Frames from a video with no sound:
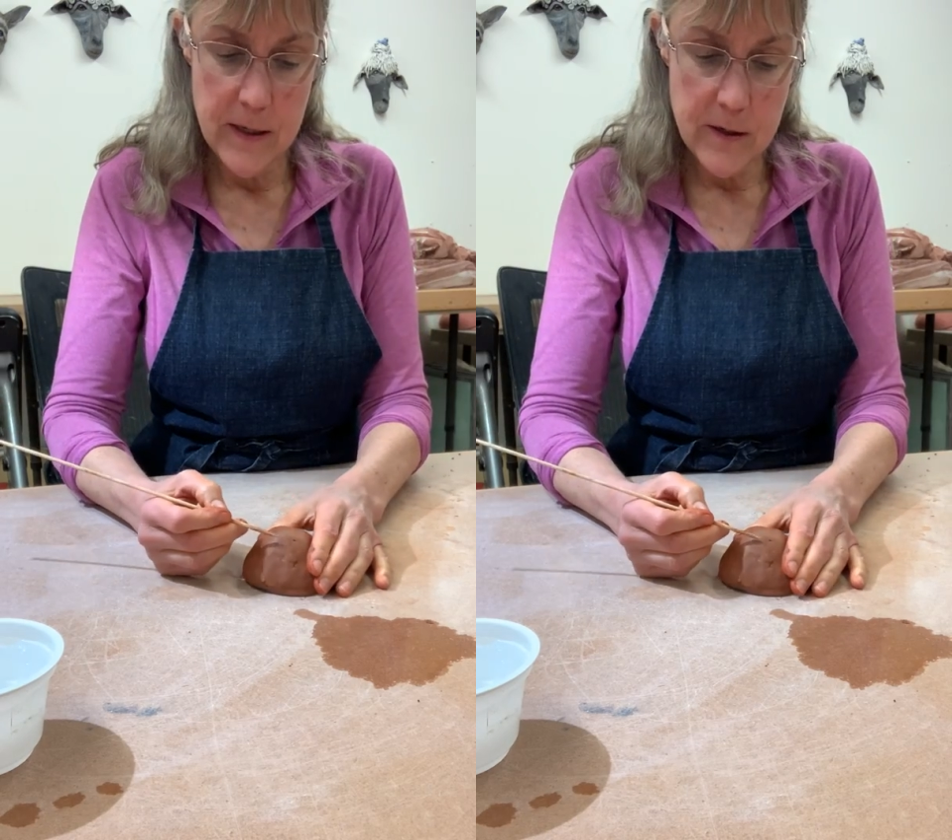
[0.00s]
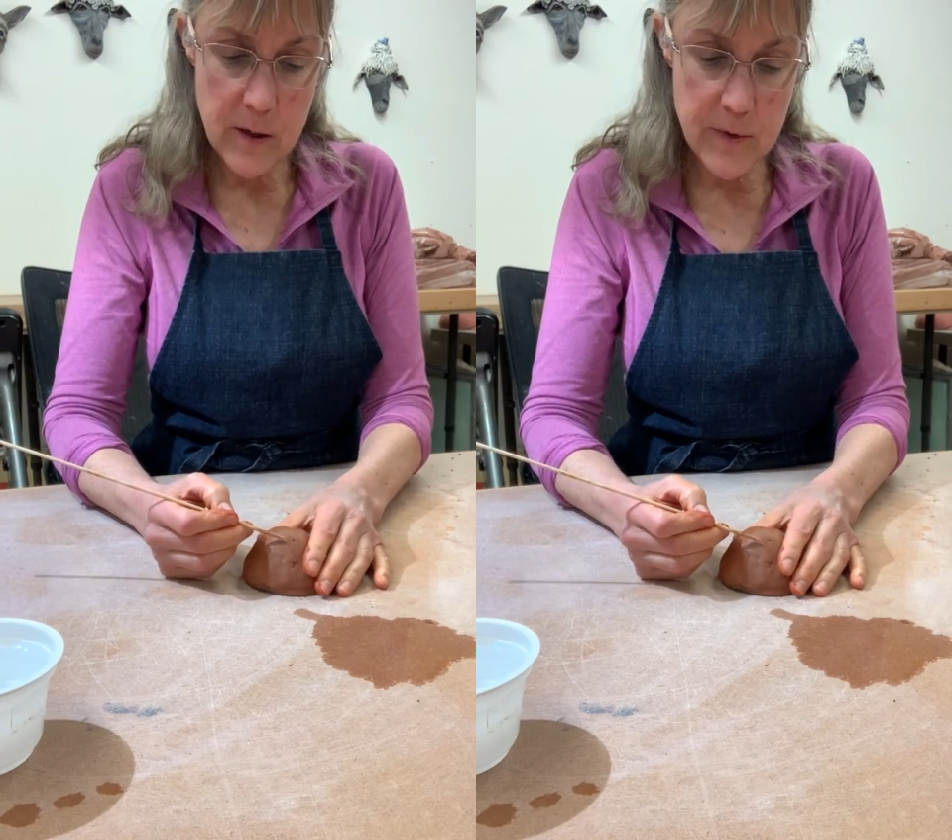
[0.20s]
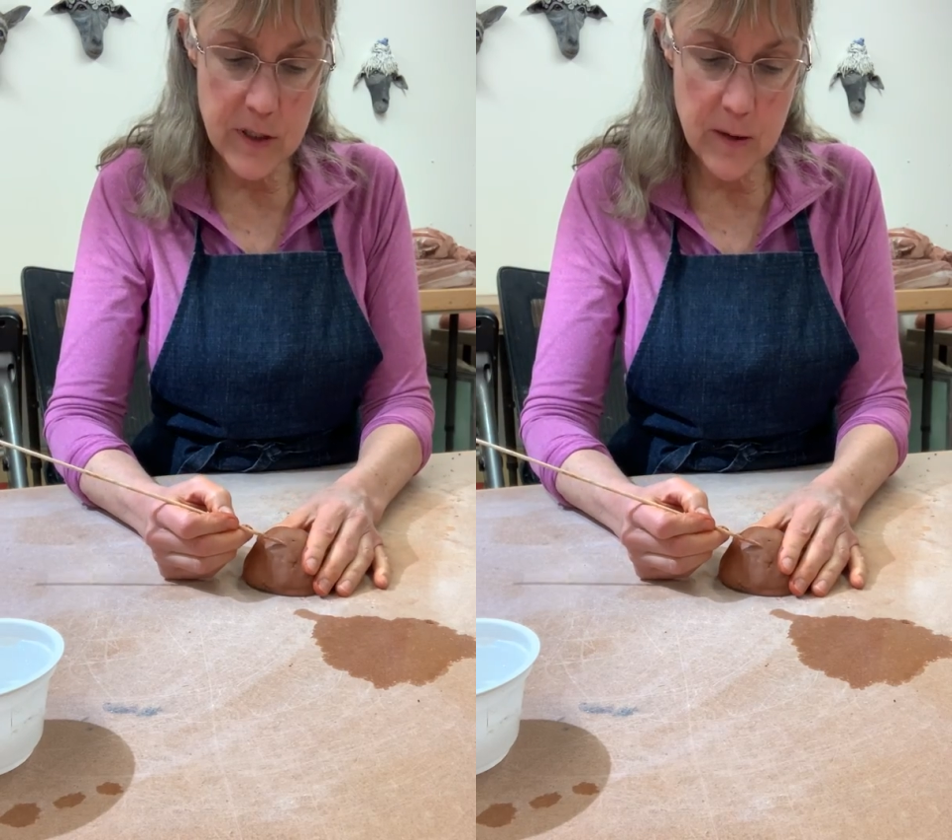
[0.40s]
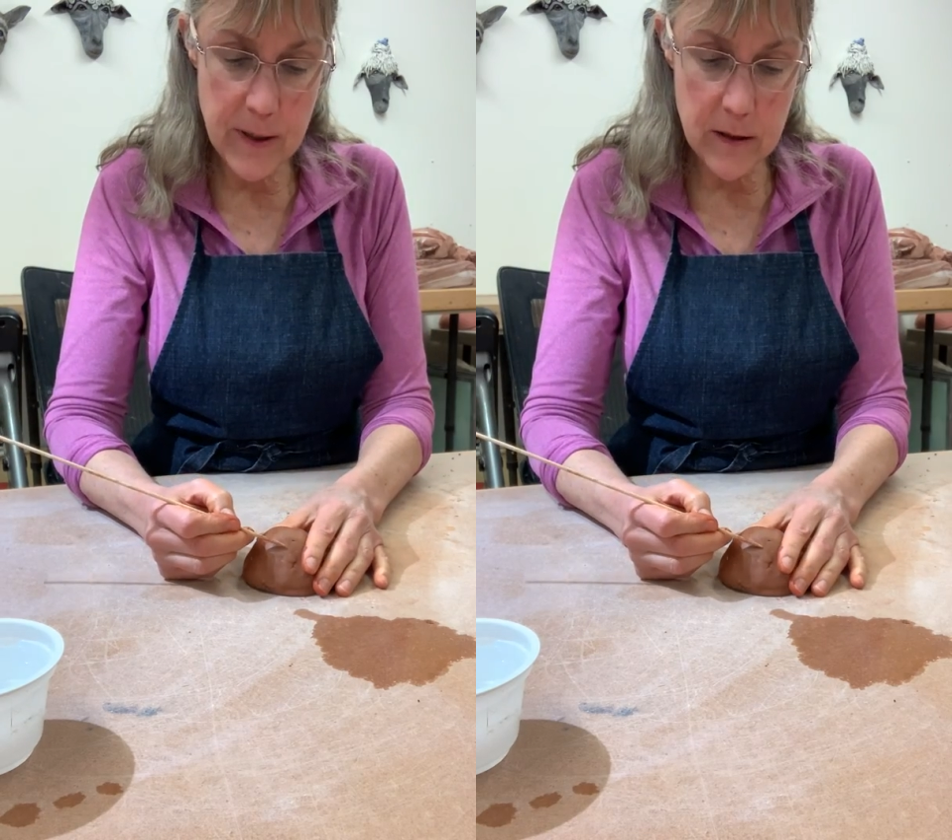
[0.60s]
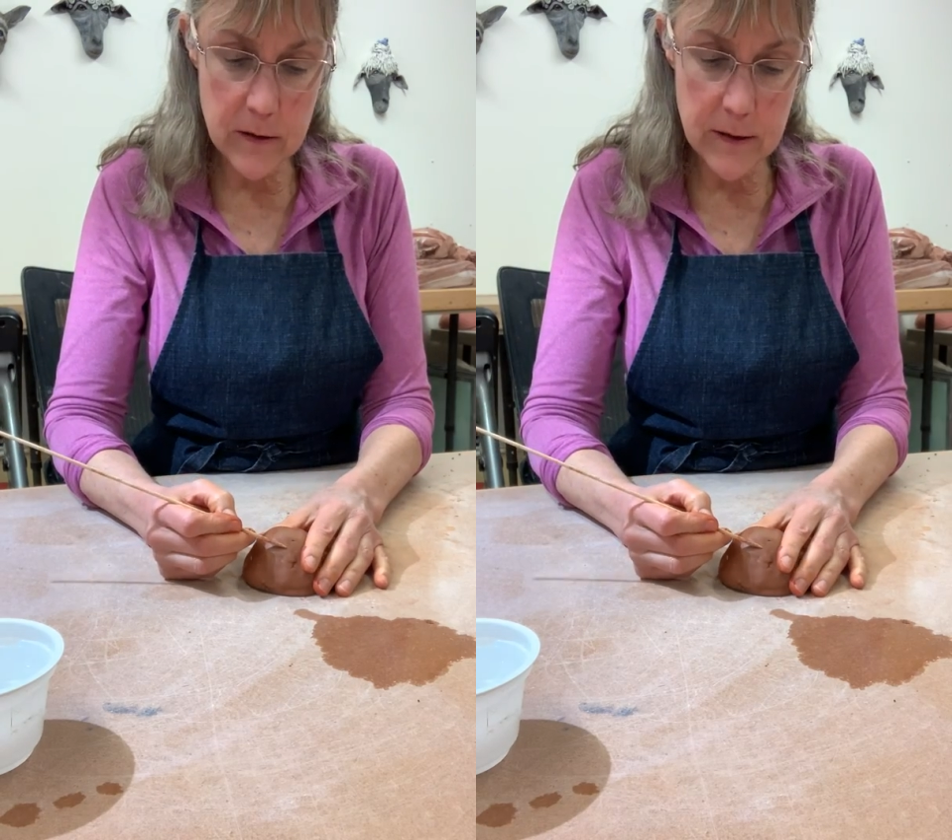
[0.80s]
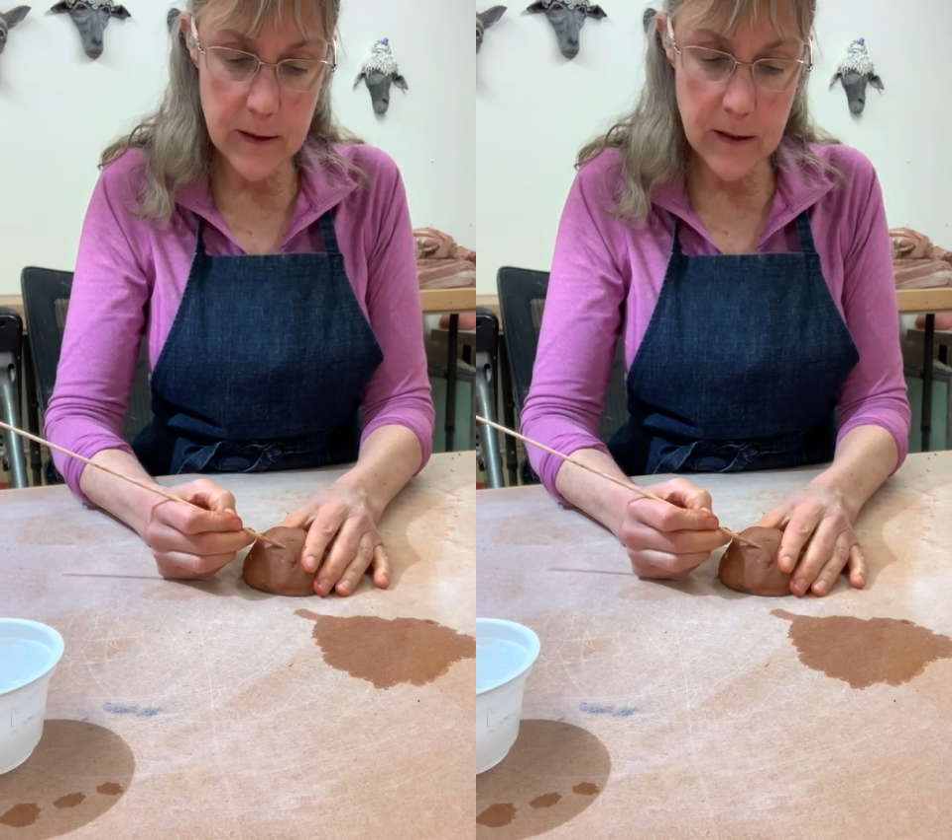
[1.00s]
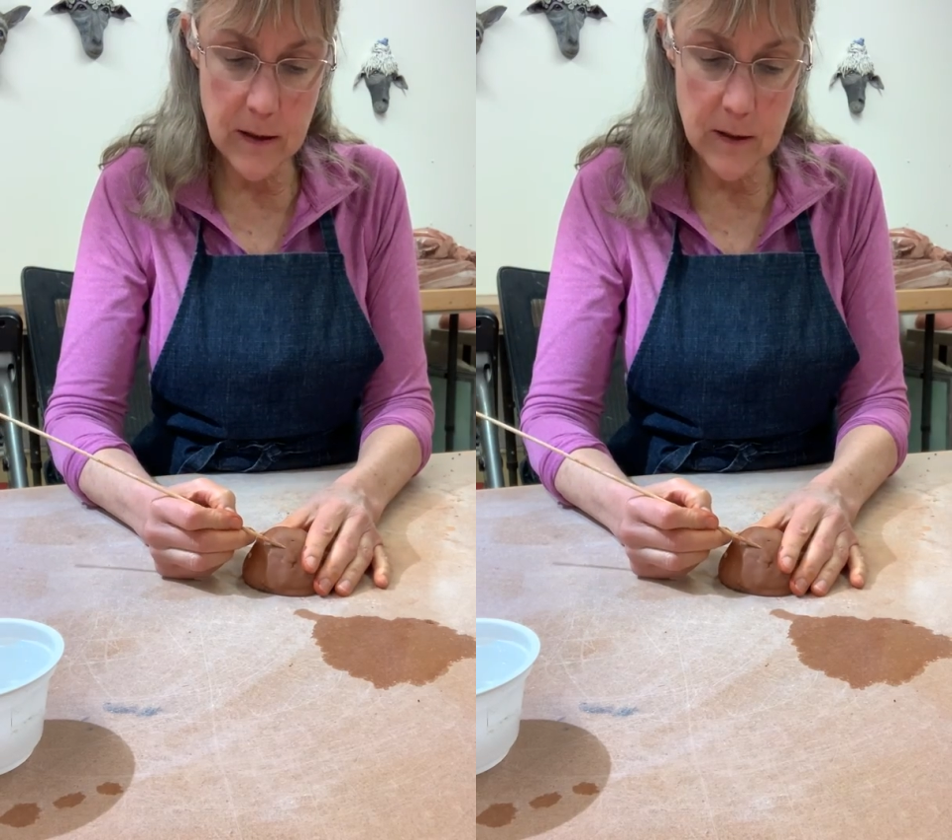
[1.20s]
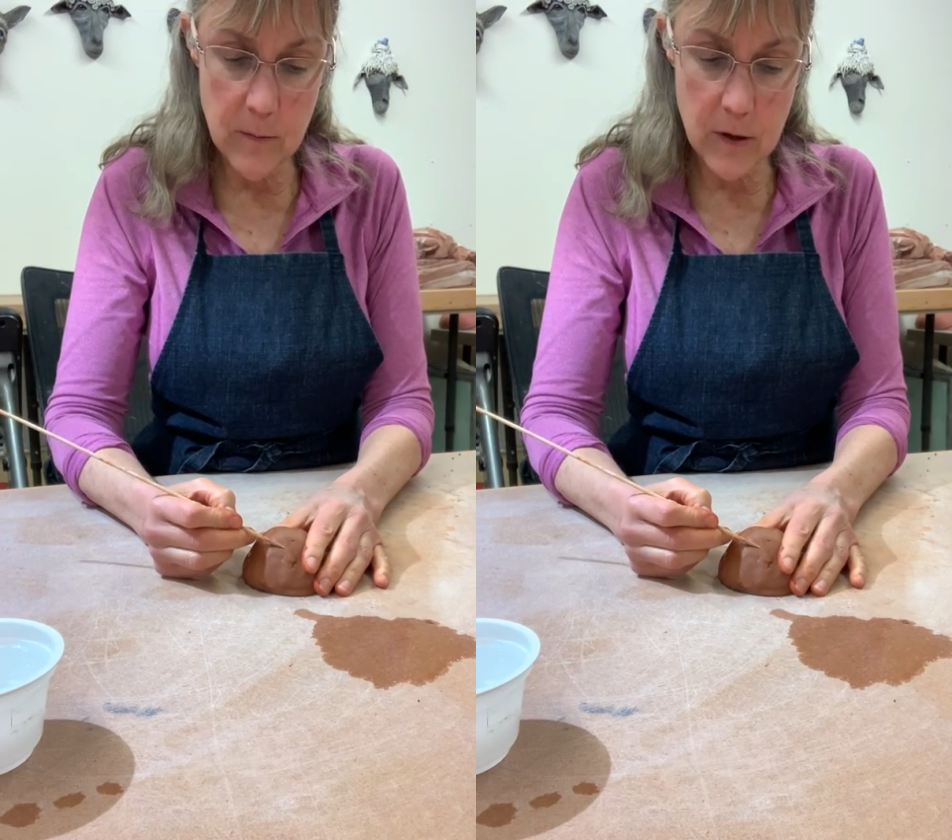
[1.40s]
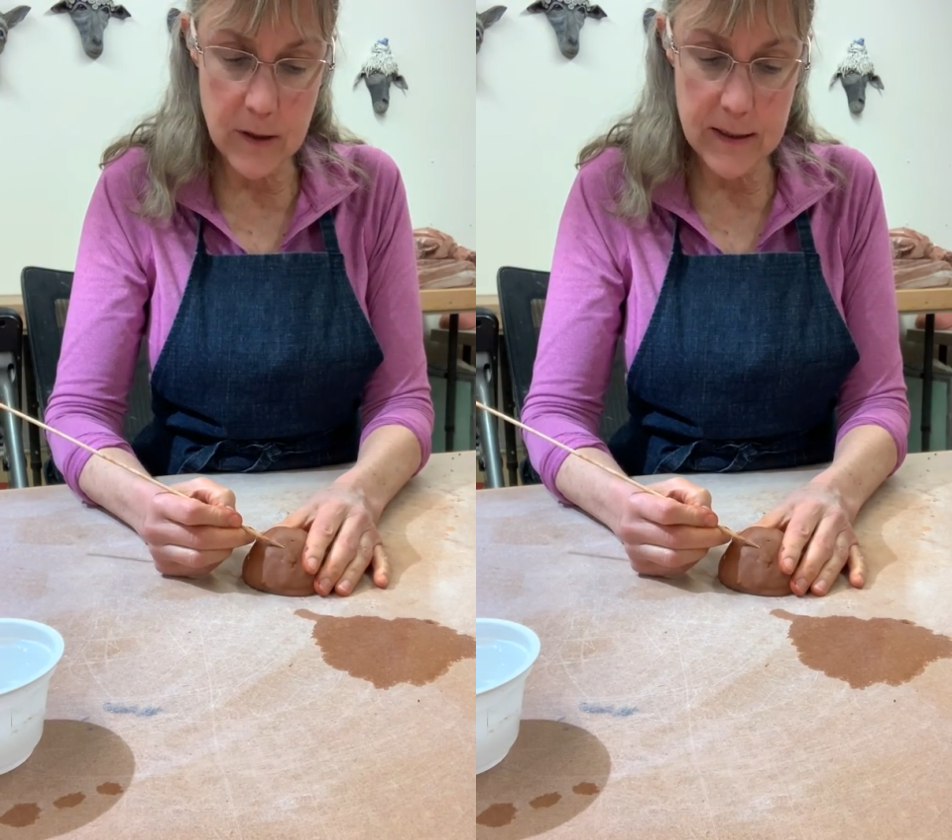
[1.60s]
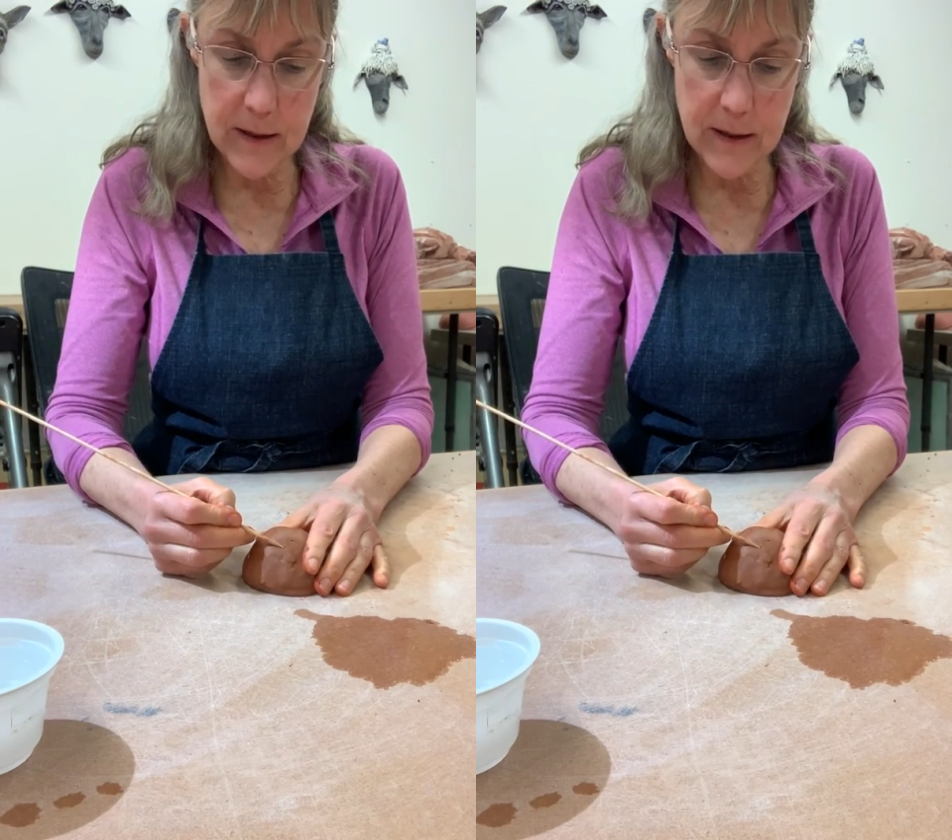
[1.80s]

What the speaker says: So I'm just gonna make a little mark